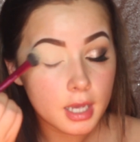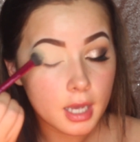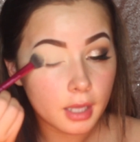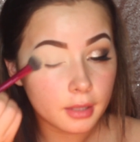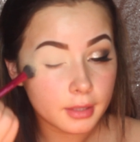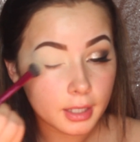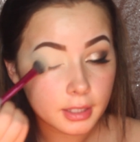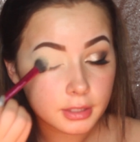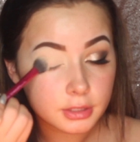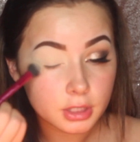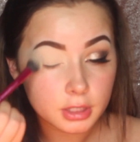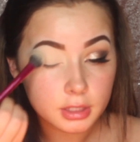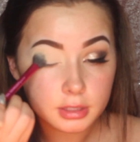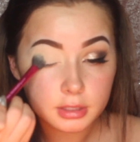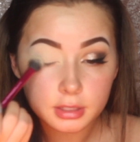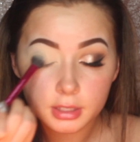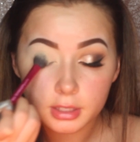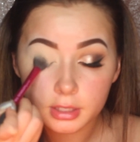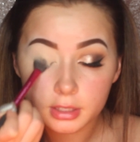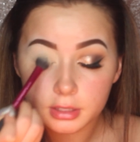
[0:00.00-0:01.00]
and that
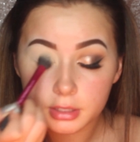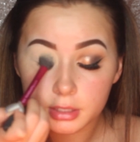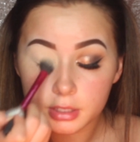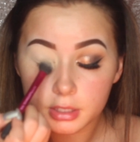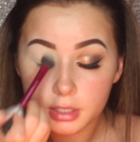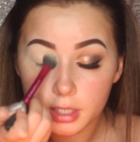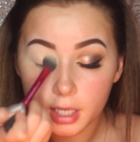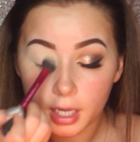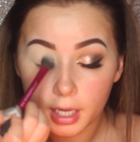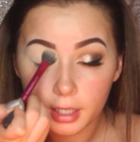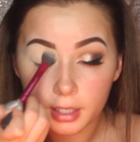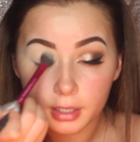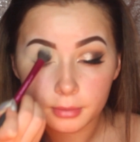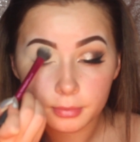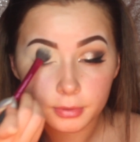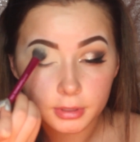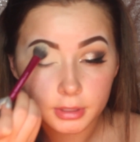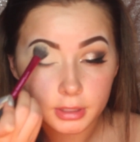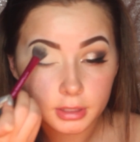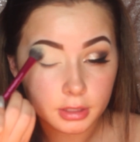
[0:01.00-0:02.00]
just is not a
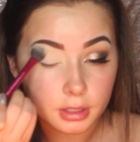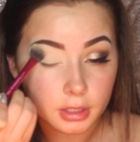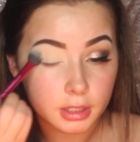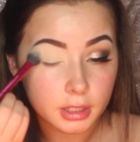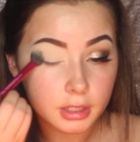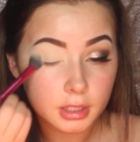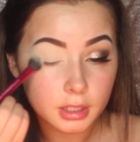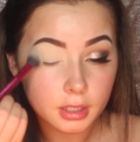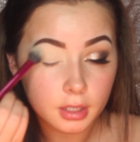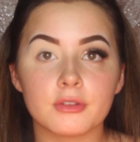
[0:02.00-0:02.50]
pretty look.